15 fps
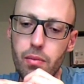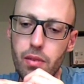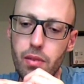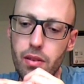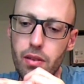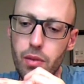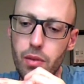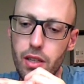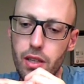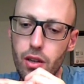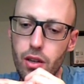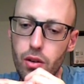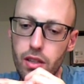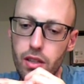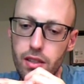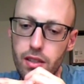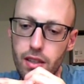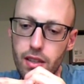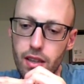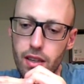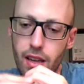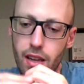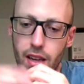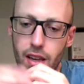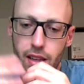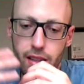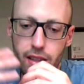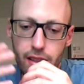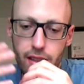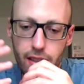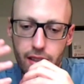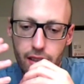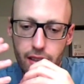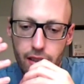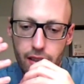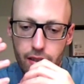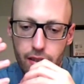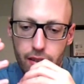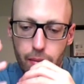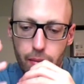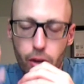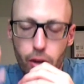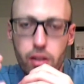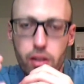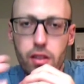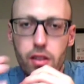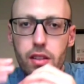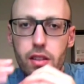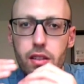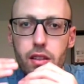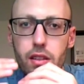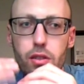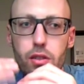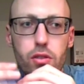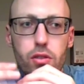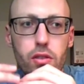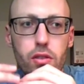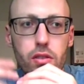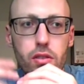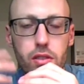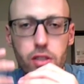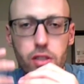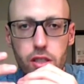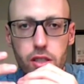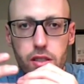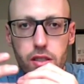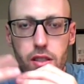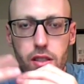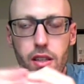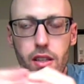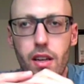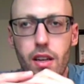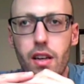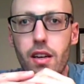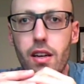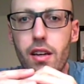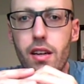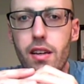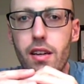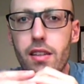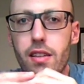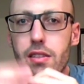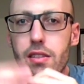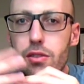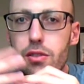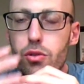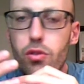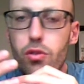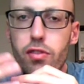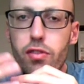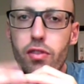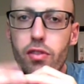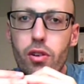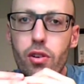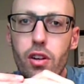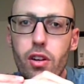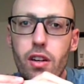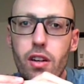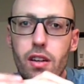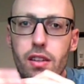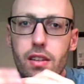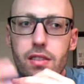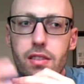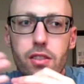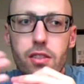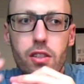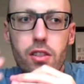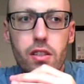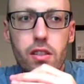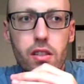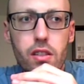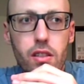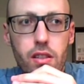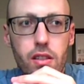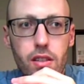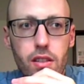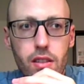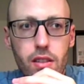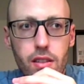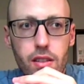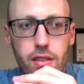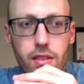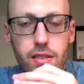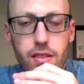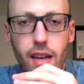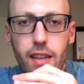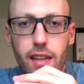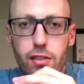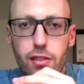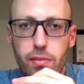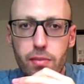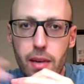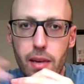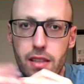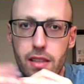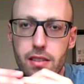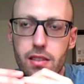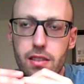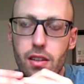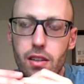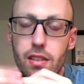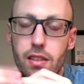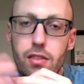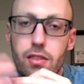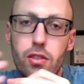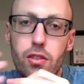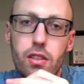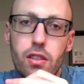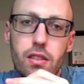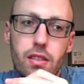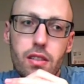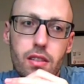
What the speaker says: We know that the model that Newton suggested is true for a certain size of bodies and a certain